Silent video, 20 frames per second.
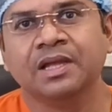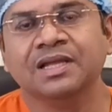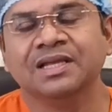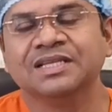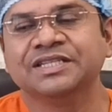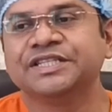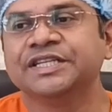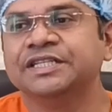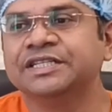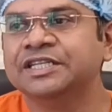
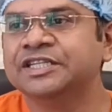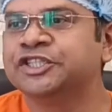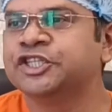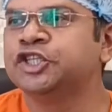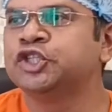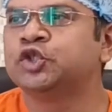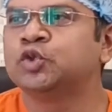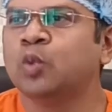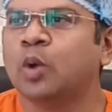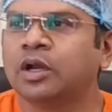See, this
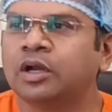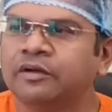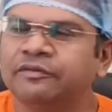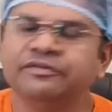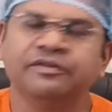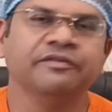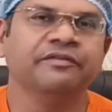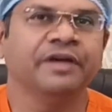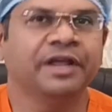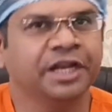is one of
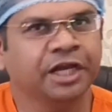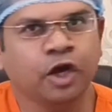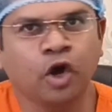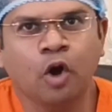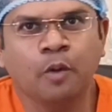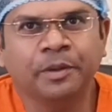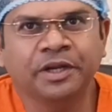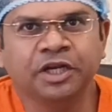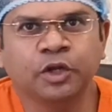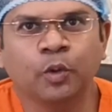the very
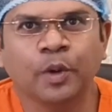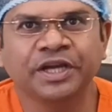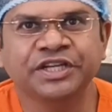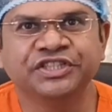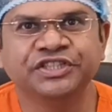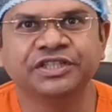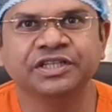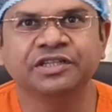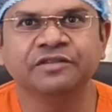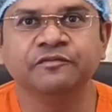common
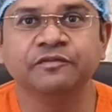question